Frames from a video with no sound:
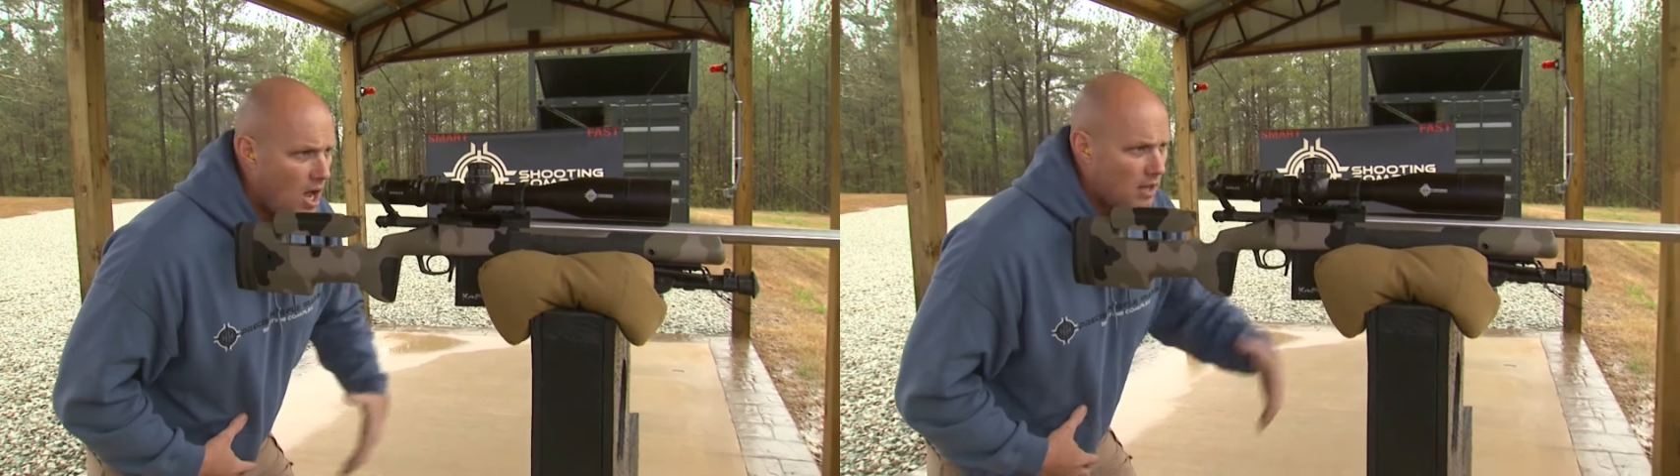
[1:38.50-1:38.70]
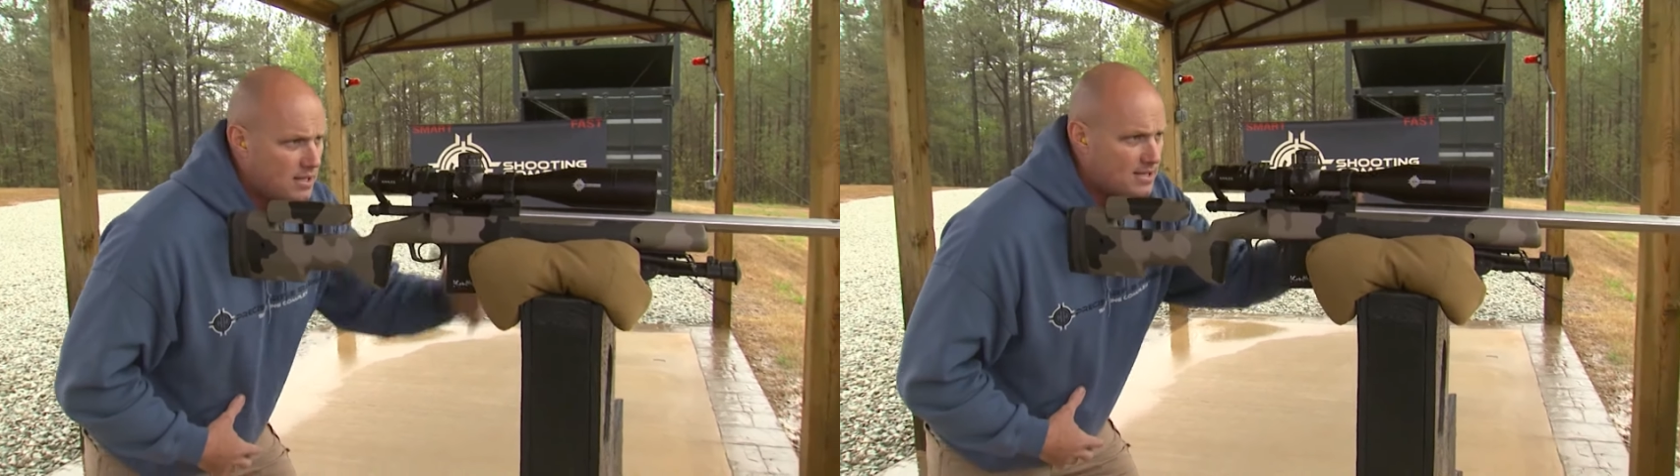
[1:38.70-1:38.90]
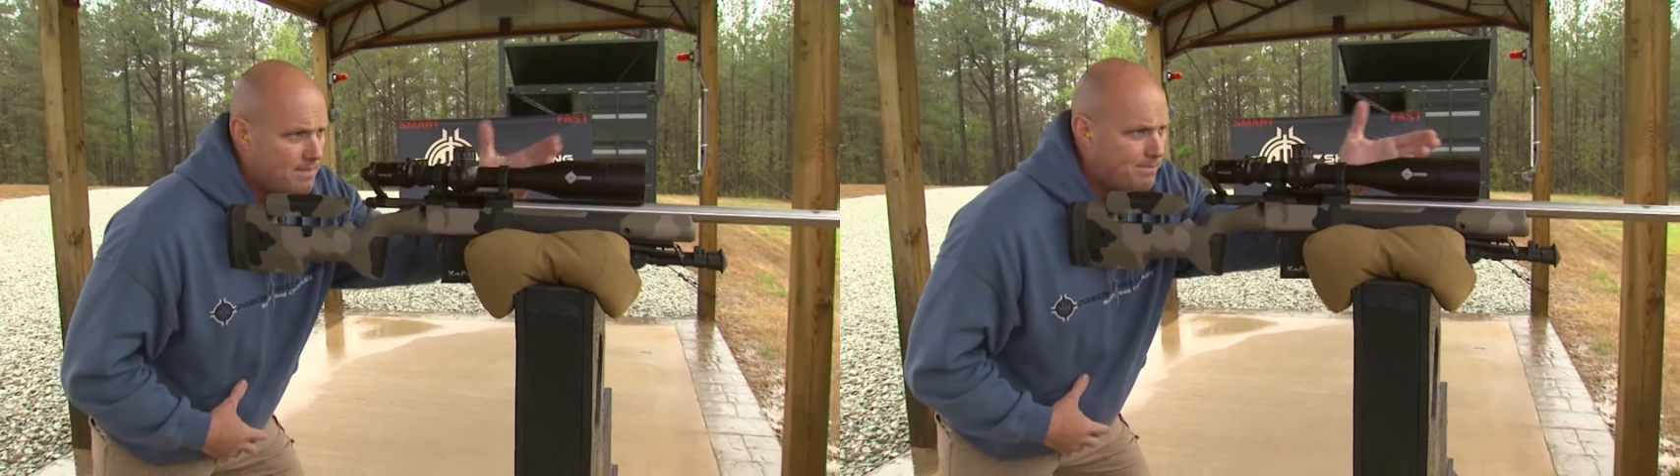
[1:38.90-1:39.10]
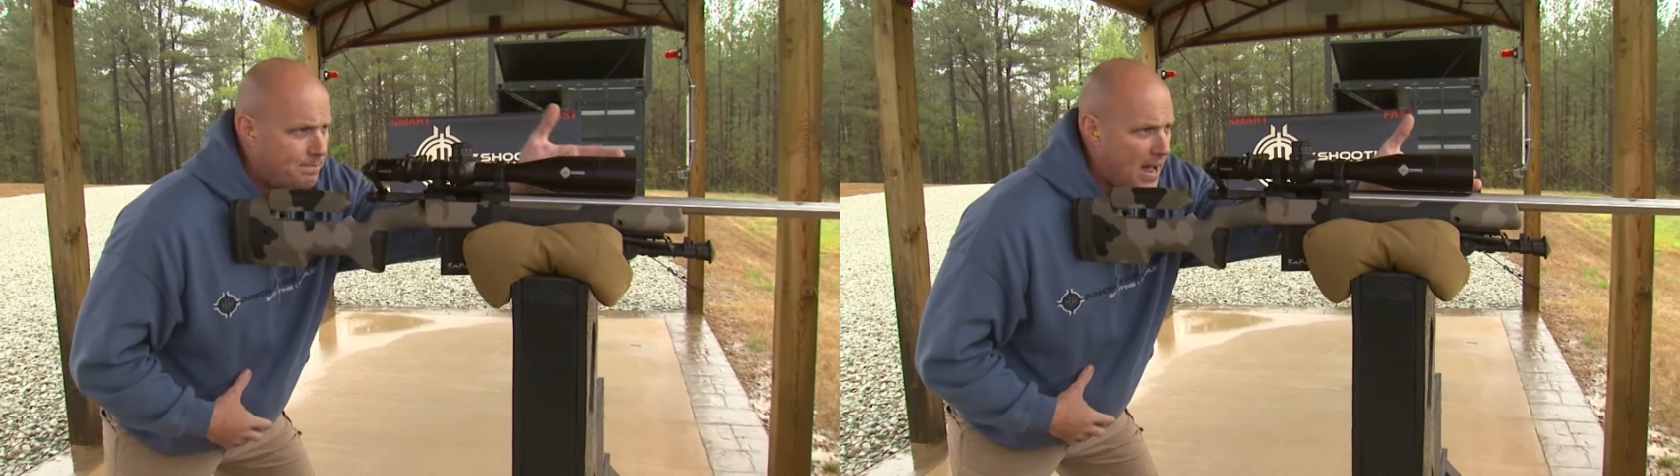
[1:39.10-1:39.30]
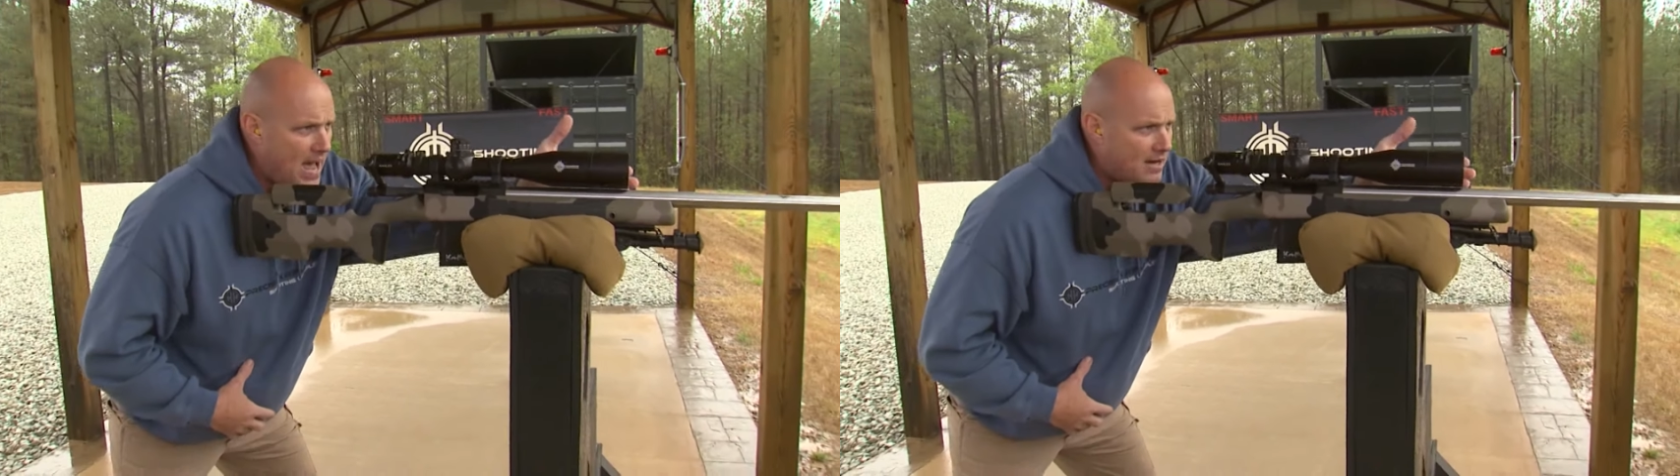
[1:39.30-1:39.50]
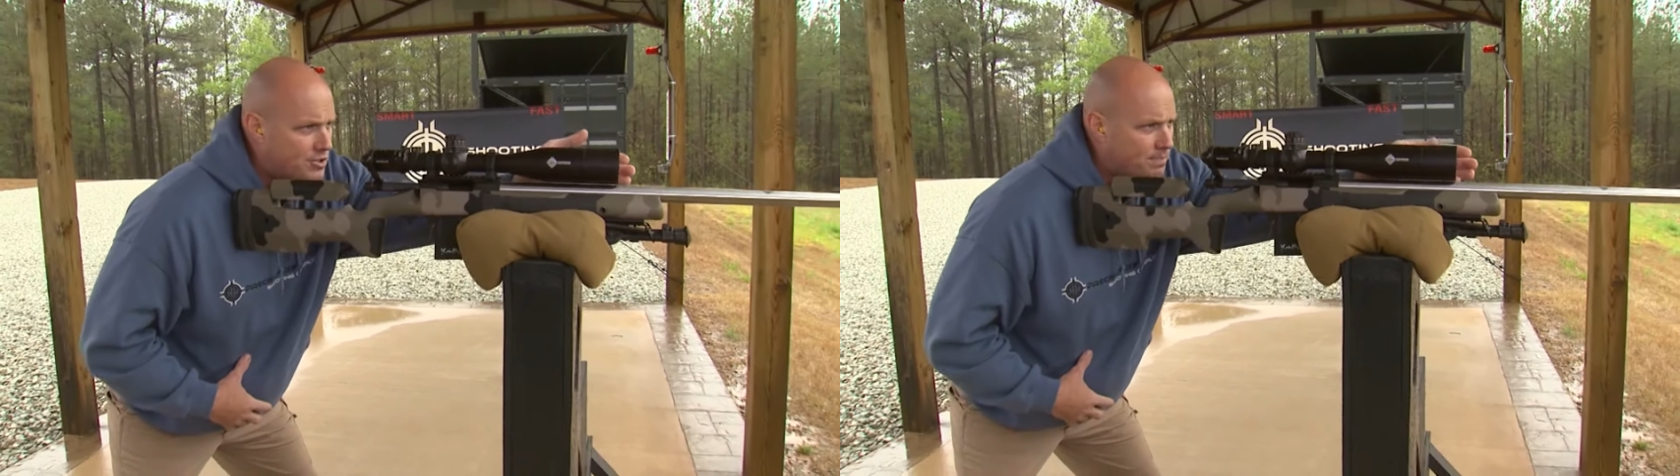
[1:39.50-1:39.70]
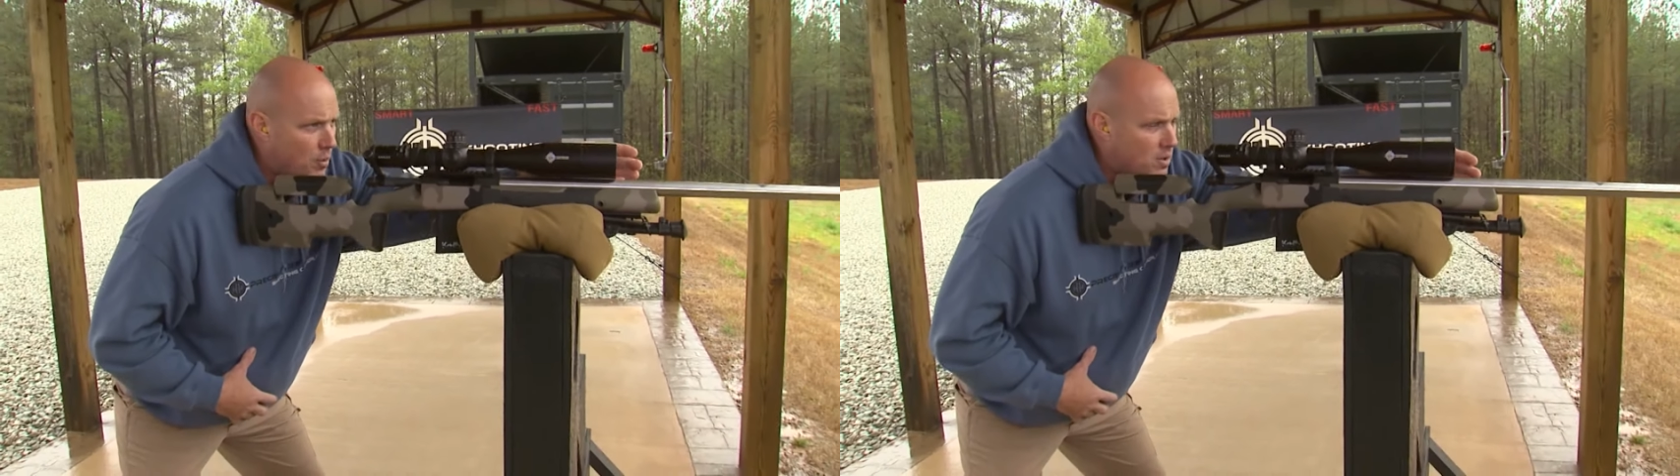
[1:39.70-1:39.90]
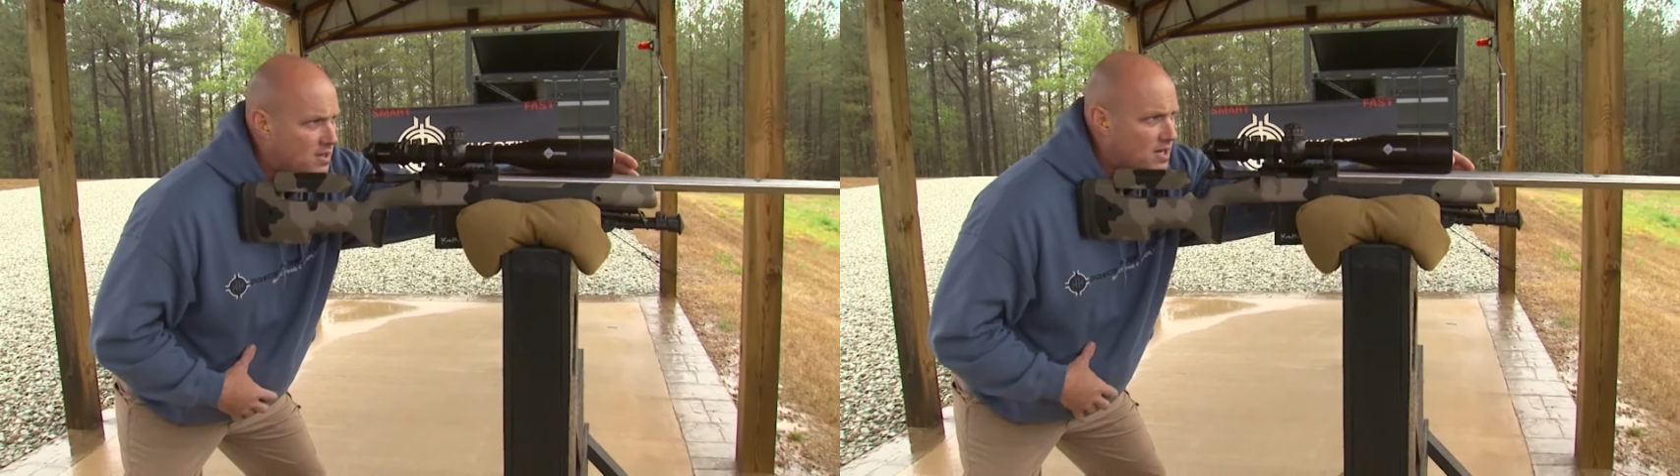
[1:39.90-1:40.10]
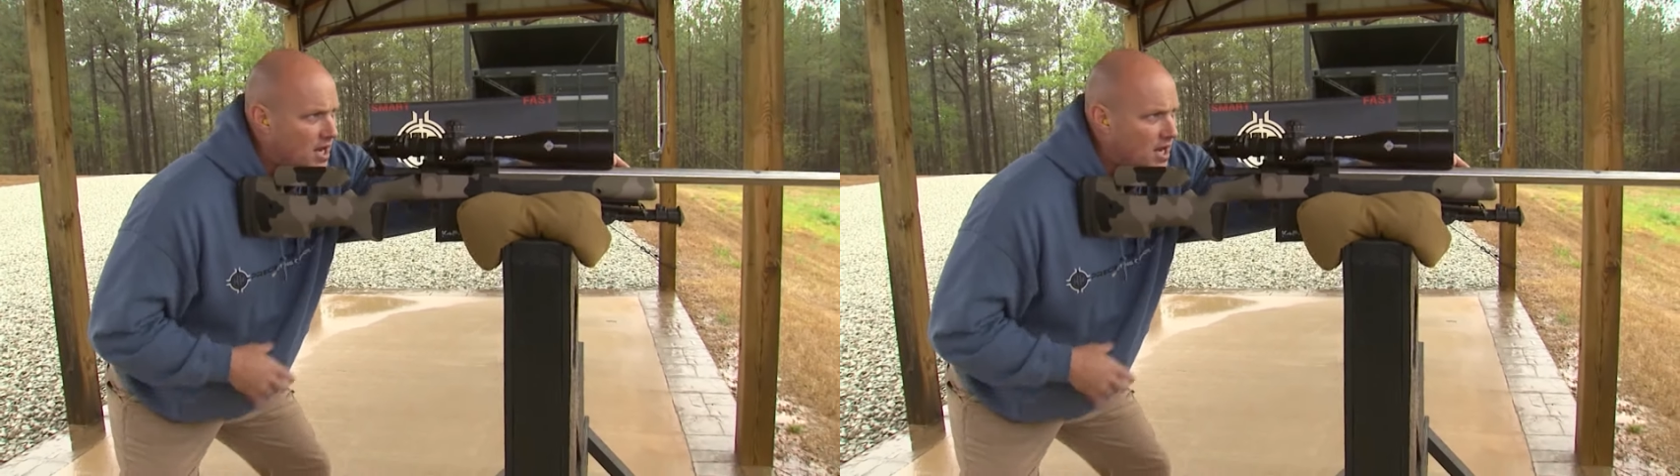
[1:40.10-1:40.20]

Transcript: I'll let the bag support the